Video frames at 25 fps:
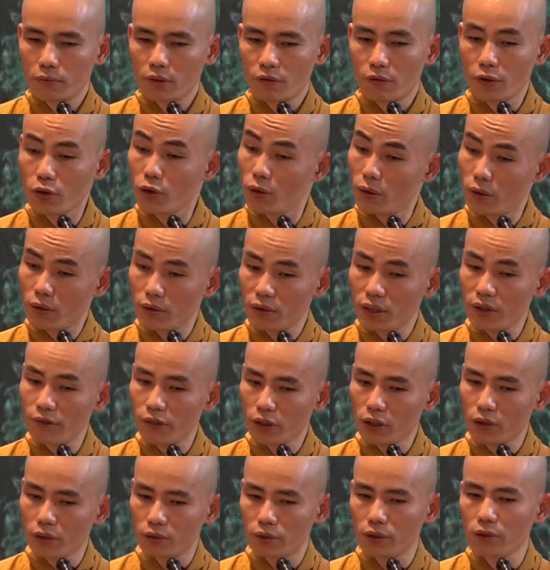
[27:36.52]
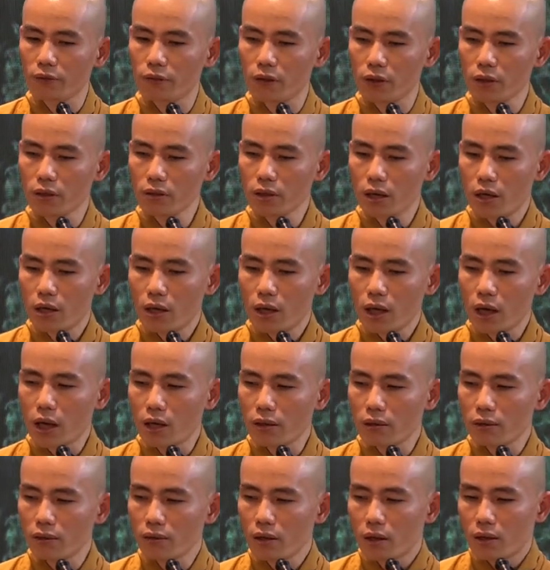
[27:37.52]
for your difficulty first,
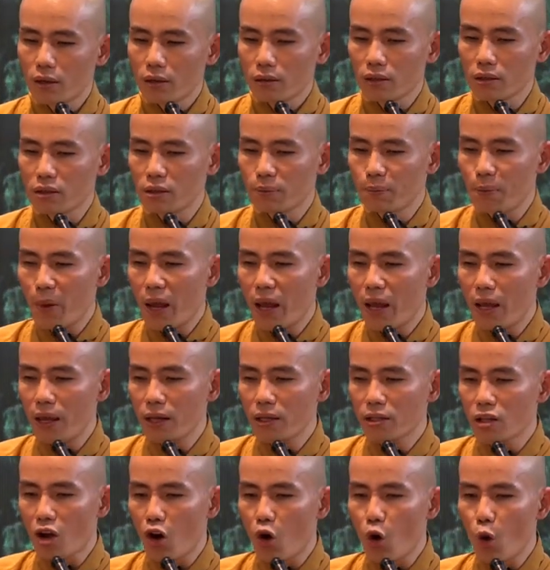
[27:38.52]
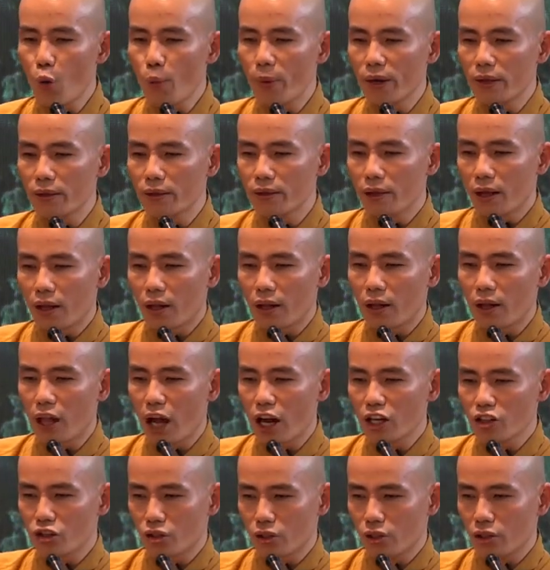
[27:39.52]
and the space open
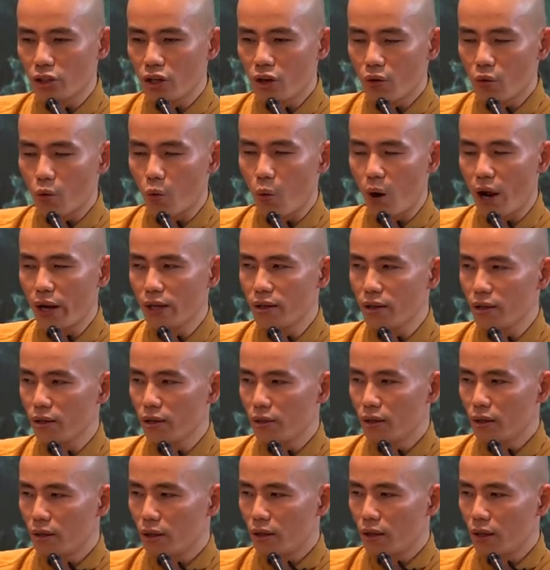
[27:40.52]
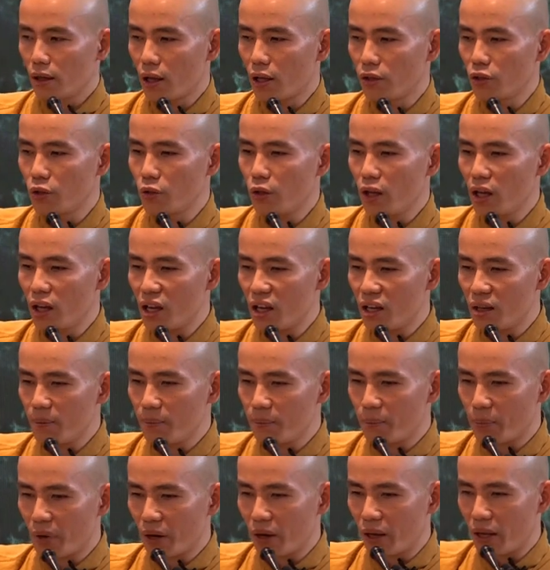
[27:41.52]
larger, wider, and you
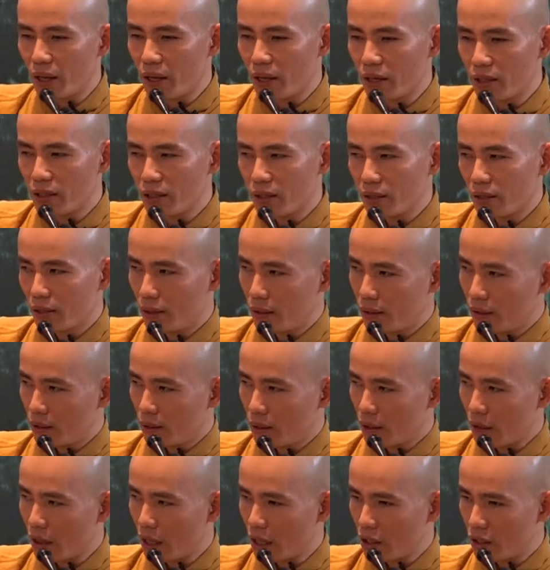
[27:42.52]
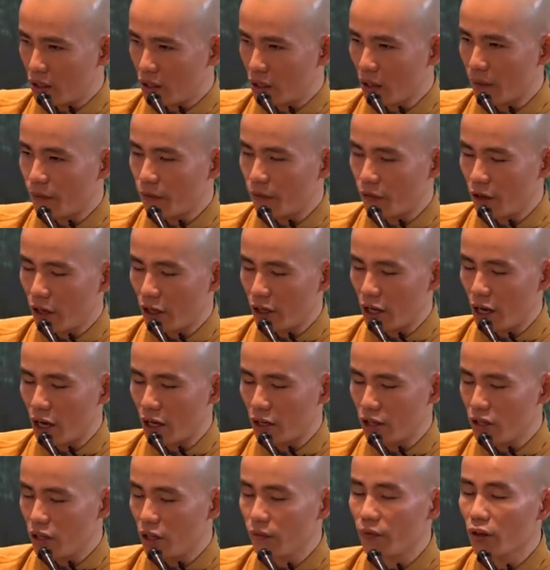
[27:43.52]
in praise their suffering
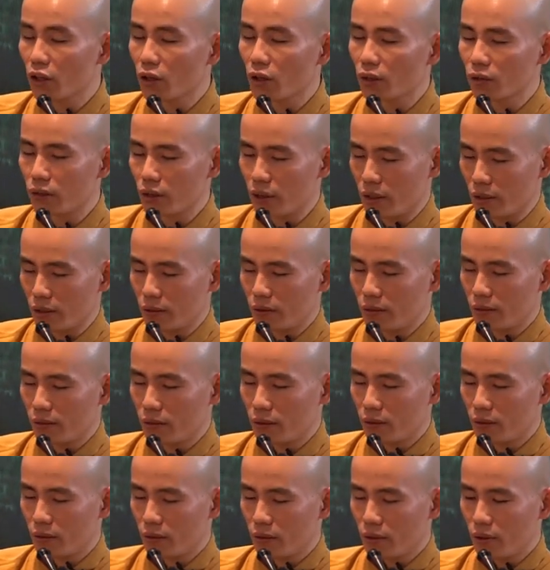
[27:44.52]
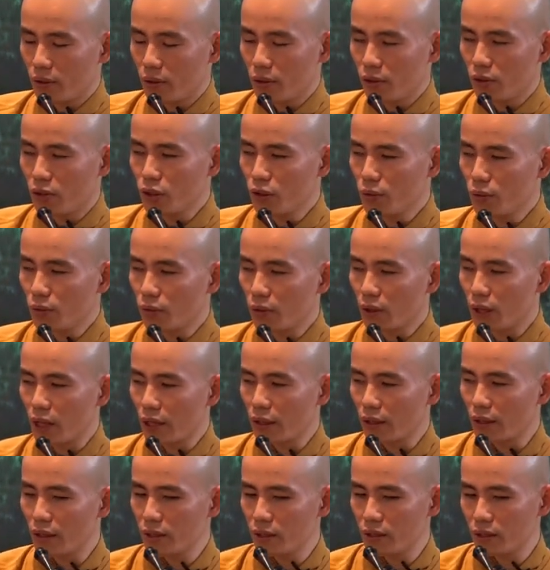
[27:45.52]
and difficulties. You
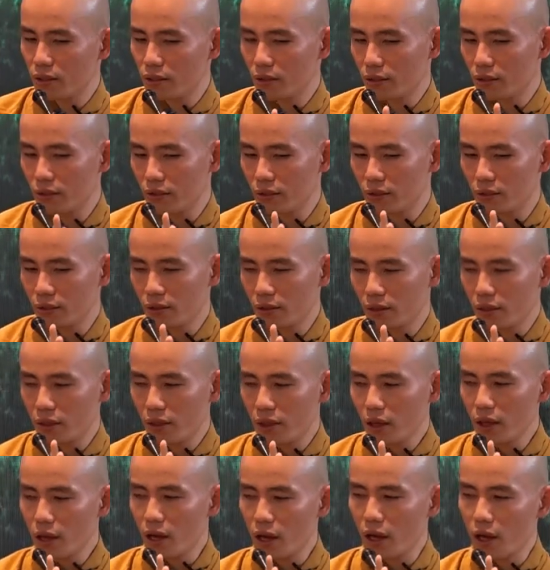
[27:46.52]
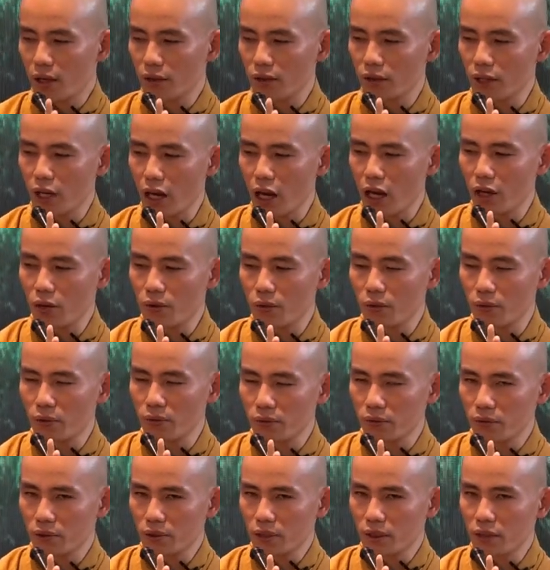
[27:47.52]
like this, and the
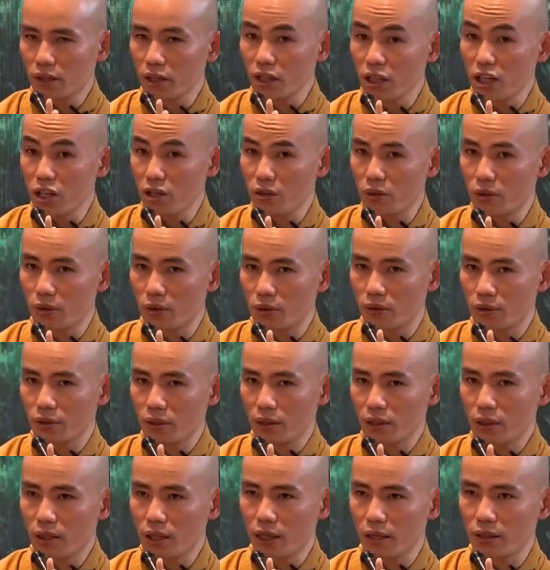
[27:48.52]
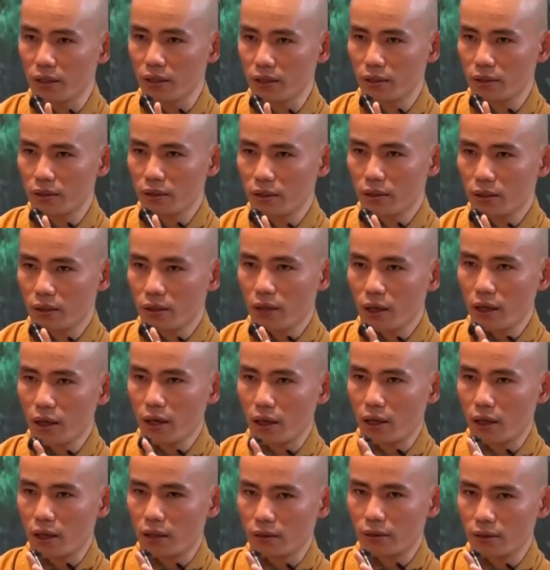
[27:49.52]
ego, the ego like this,
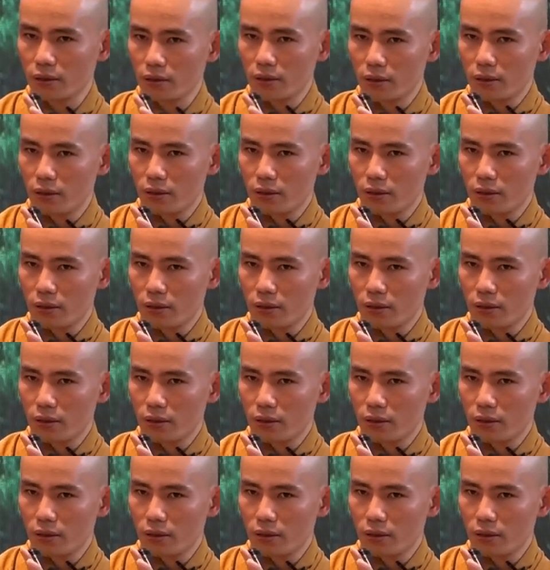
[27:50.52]
and